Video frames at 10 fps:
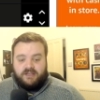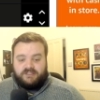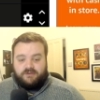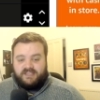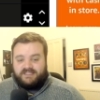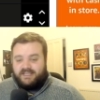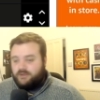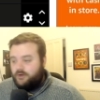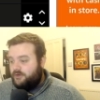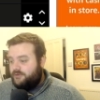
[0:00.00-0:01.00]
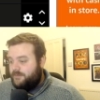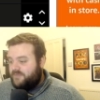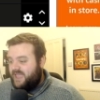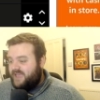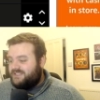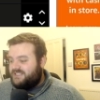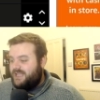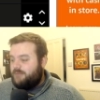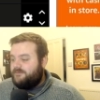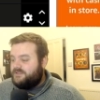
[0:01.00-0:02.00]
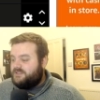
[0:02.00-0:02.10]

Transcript: So this has all of them except for